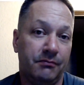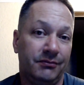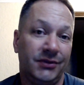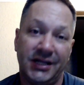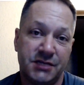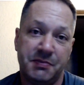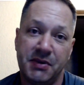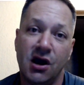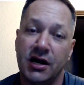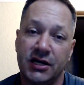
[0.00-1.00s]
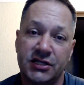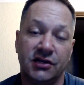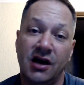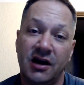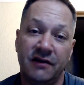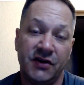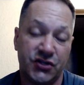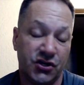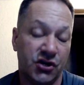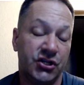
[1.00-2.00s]
Let's be honest. A lot of
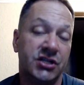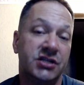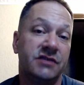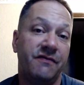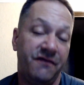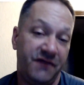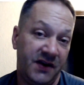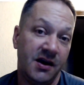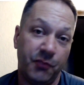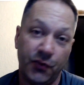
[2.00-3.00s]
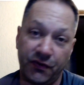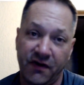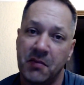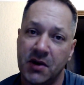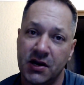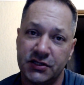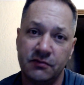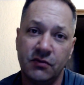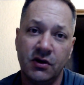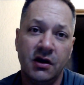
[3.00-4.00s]
us are just fed up with
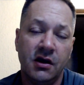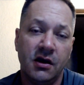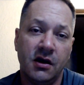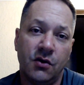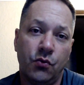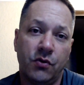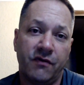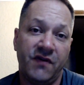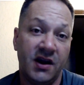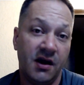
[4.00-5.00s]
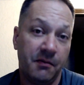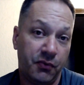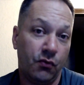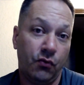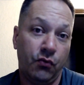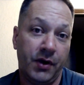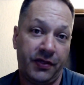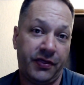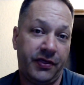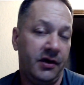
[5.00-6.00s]
feminism. We're fed up with,